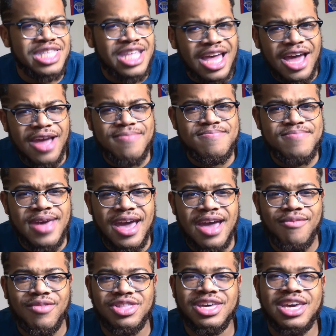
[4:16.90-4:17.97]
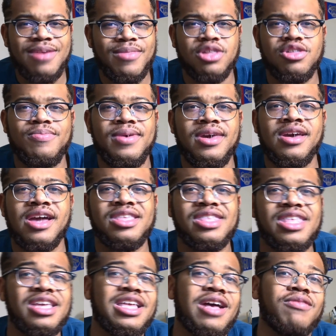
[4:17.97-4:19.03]
not bad, which came out of Japan. I
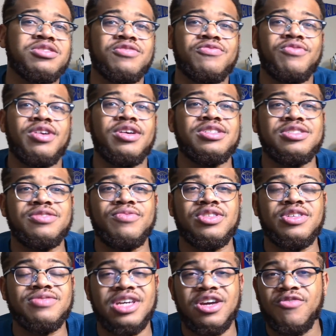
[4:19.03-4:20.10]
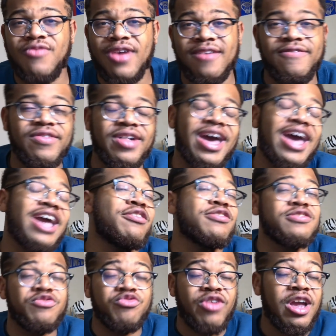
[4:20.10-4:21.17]
think that was the race in which it was like a red flag. It
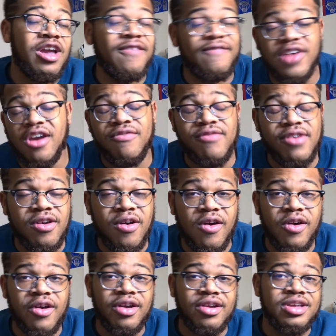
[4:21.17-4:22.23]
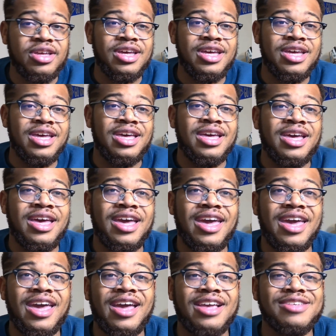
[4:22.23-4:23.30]
was raining very, very hard,
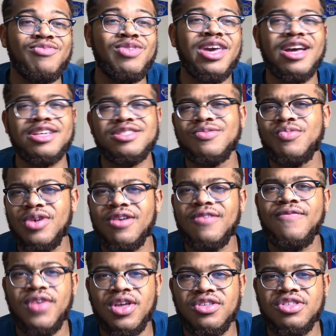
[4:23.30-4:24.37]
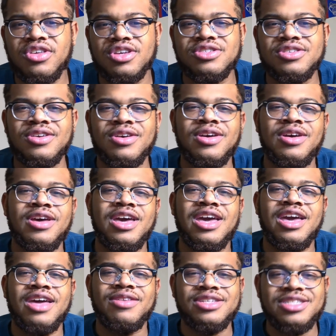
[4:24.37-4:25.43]
and we had some weird finishes,
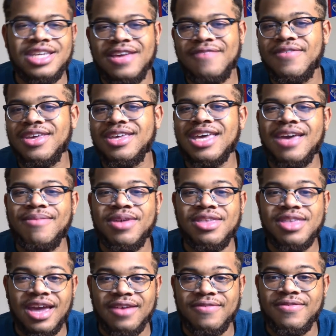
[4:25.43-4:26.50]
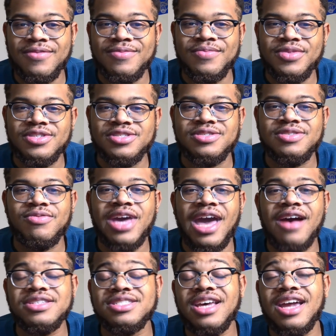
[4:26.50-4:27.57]
and Latifi came in 9th.
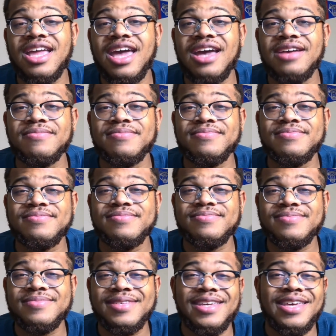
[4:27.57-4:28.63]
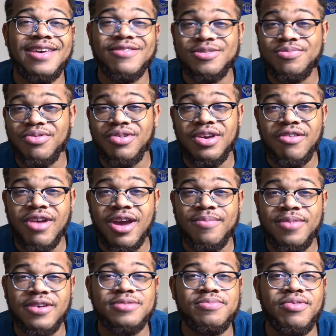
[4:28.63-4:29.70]
Outside of that, it was pretty
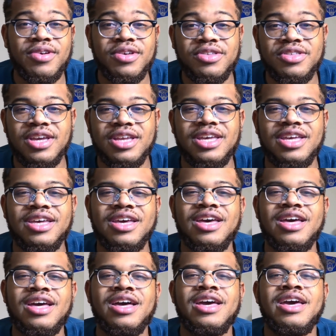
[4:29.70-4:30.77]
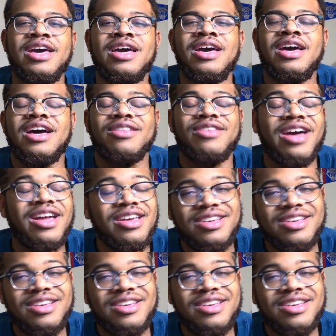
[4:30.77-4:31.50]
crappy. It was pretty shitty. A lot